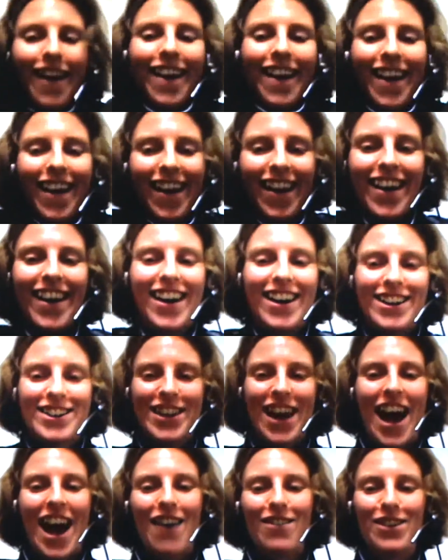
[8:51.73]

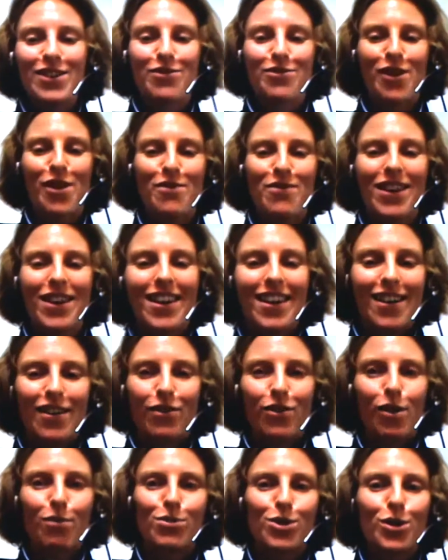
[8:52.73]
to have it
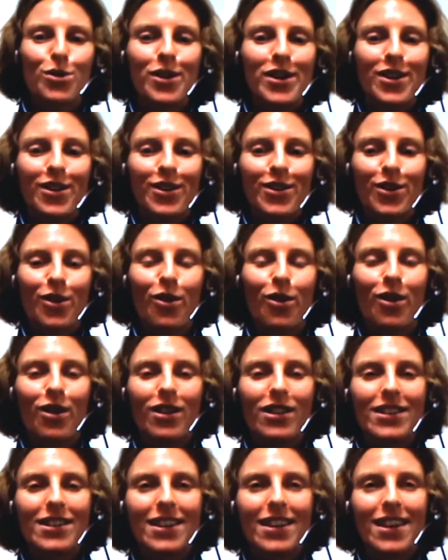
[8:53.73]
from 2 years
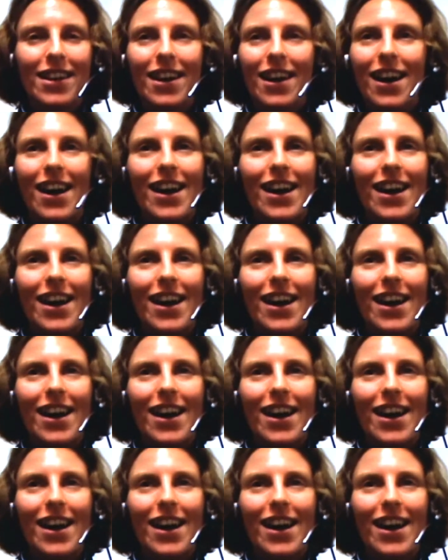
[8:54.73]
old